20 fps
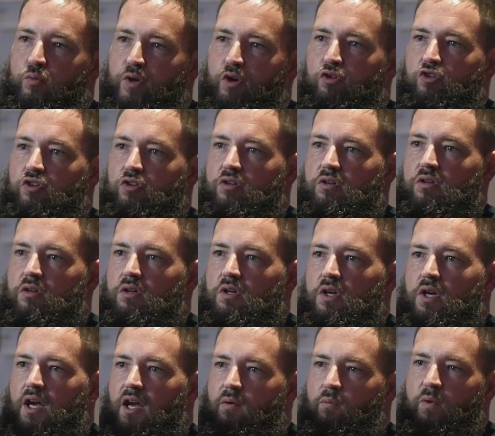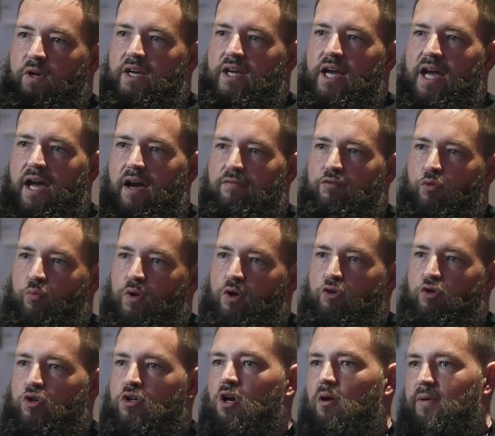the realtor and we have the
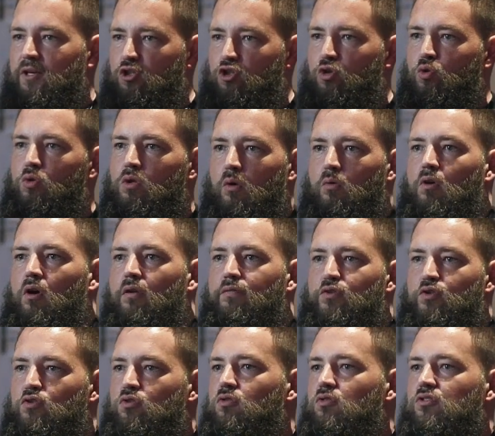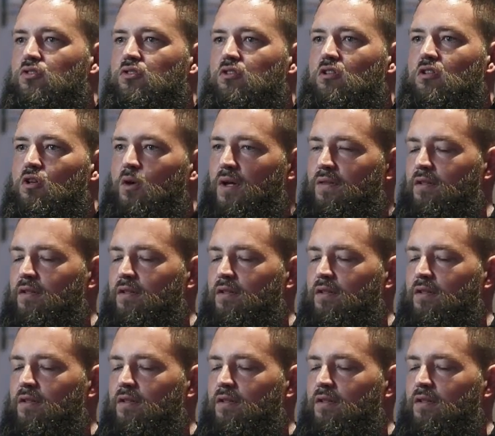realtor coming to loan officers. You know,